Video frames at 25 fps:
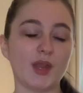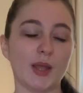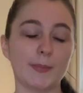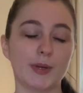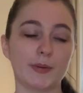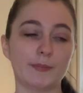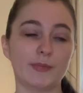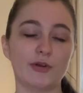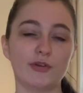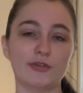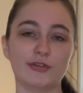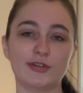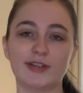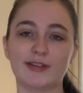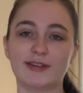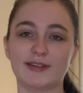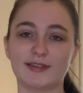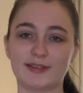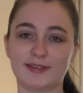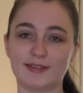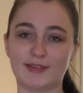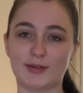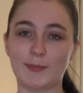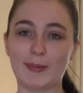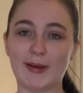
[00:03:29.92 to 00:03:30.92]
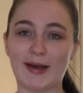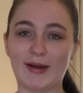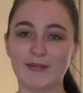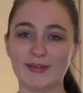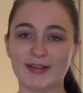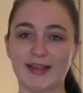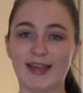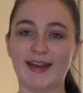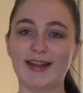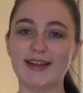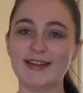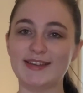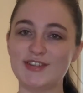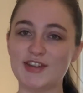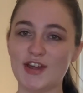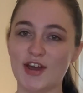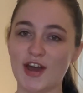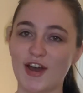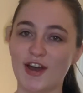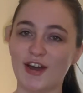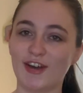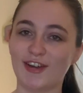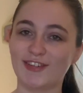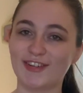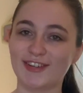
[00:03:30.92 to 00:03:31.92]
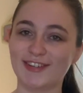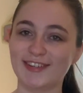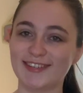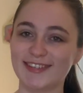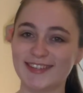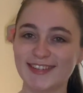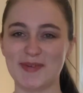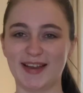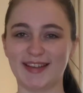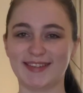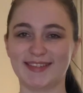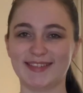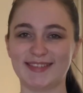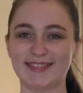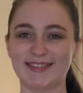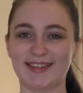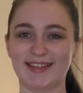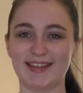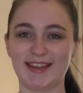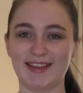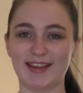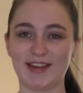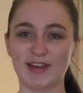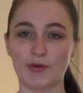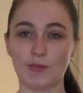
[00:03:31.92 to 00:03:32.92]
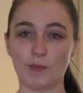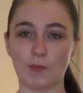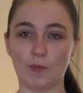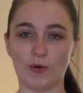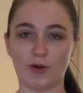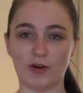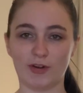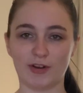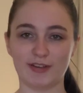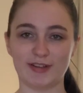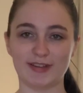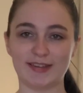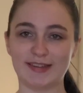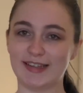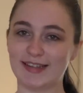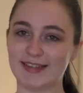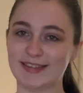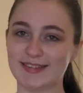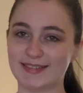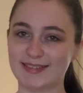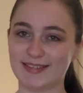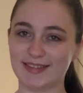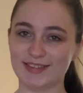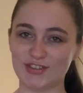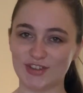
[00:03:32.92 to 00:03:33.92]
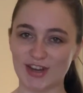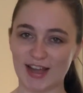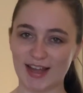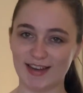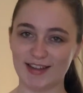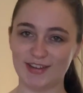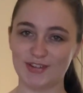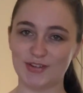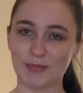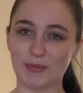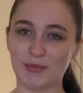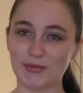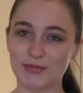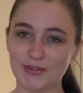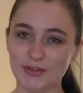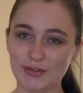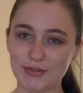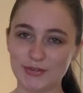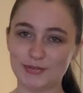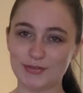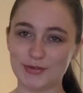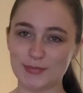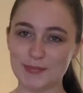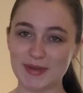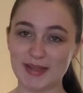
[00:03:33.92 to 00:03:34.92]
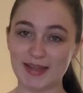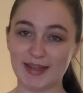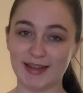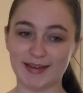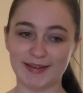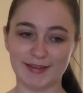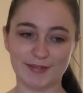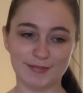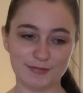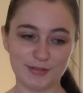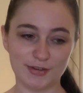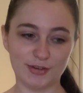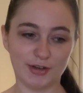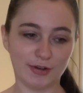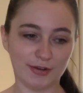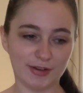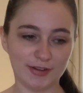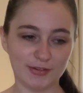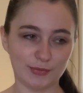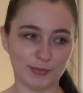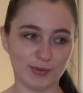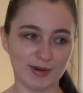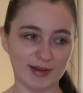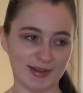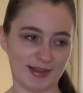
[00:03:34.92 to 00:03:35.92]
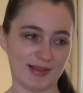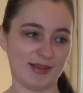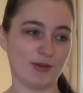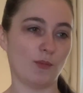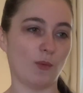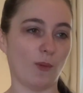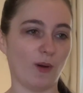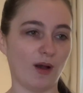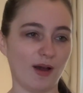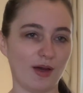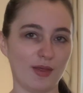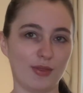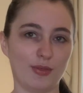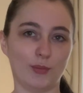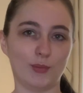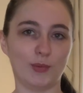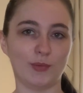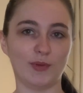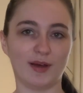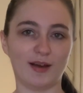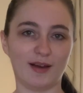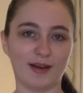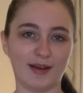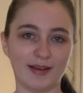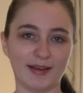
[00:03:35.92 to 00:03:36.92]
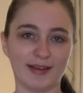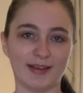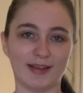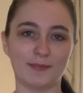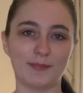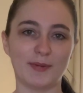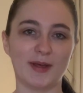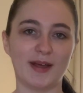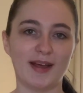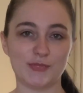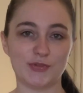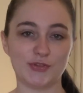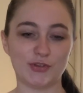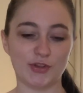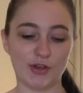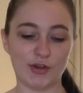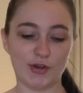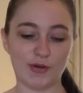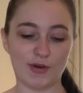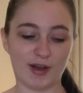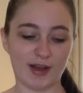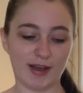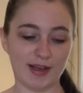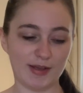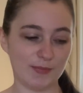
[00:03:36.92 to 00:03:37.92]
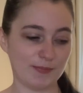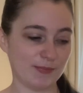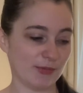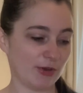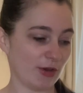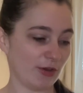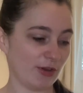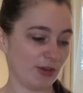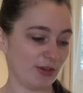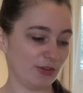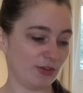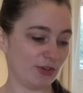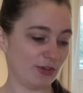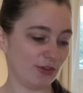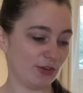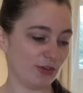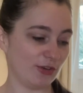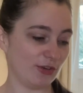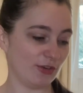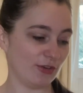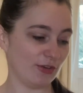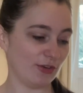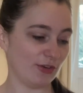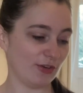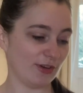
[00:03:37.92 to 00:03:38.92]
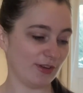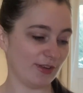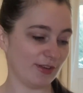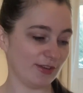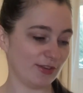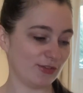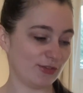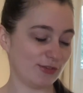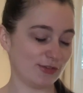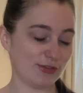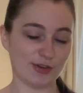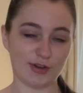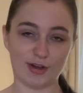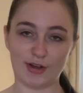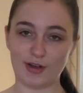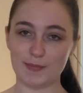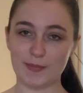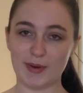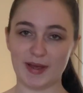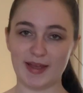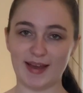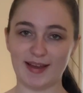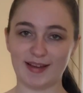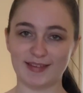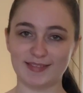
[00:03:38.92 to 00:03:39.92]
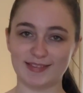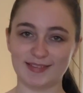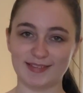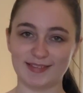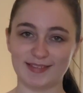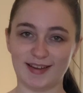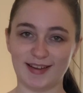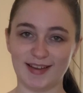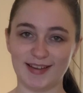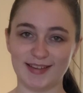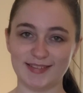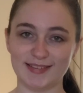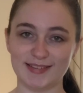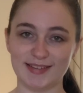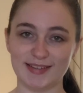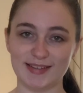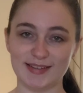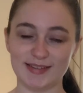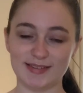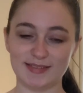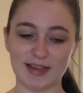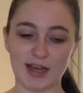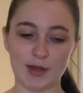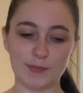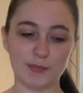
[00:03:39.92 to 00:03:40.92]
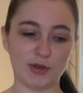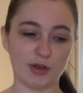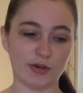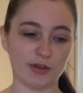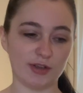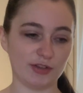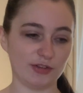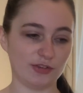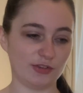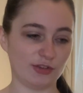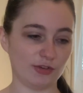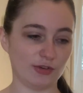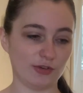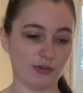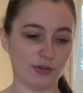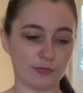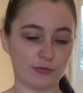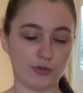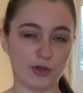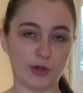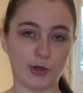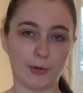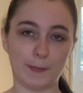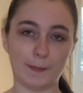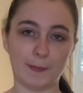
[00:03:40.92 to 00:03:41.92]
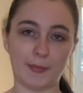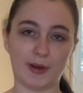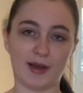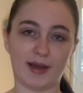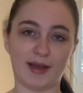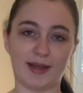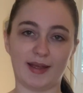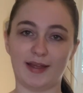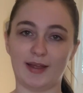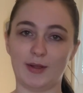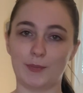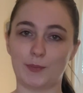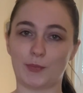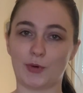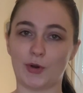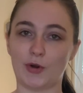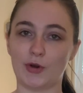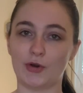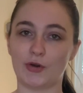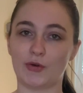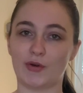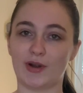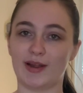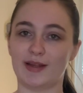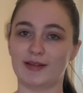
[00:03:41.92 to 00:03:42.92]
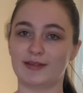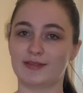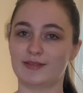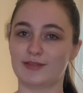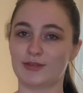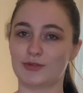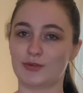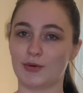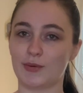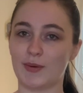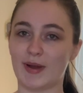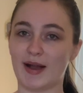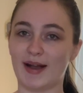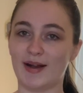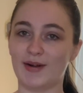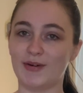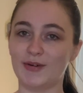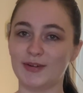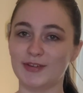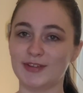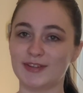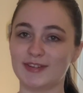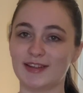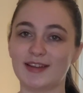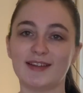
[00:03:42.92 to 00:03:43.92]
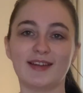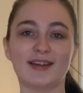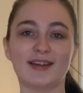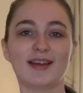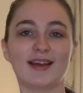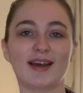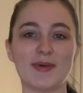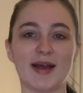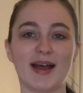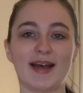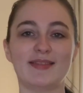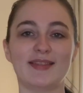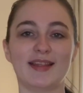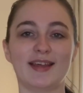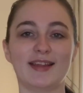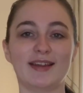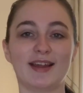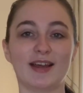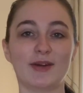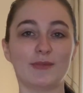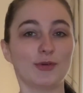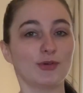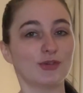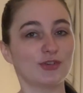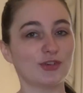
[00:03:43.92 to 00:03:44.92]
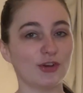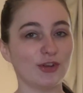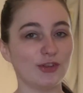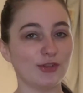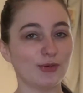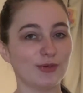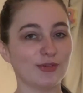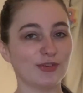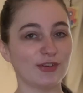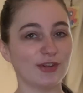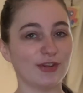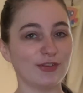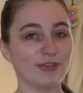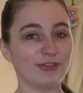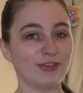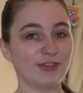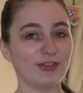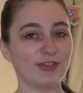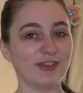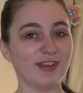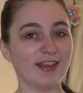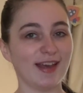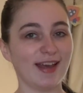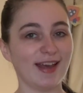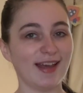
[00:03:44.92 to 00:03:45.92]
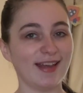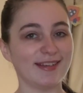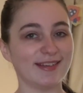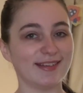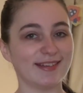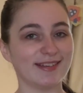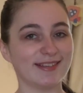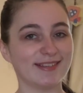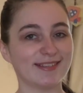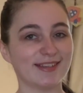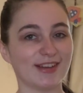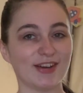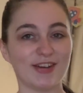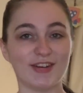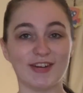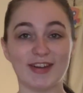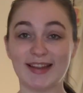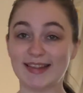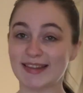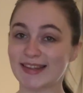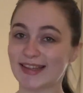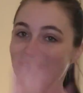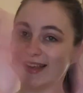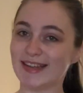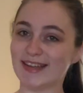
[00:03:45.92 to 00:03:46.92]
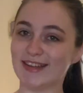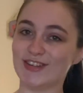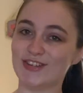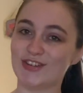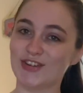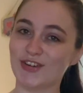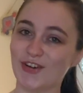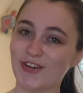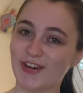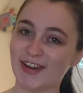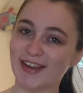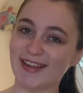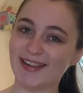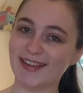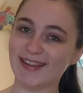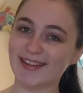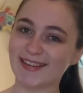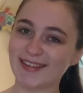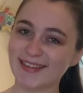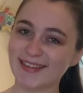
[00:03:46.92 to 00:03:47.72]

But mostly this is about getting toned and seeing what this challenge will do for me and if, you know, it's really worth all the hype. So I'm going to start my exercises. I'm going to film my progress throughout, and then I will show you the results at the end. So enjoy!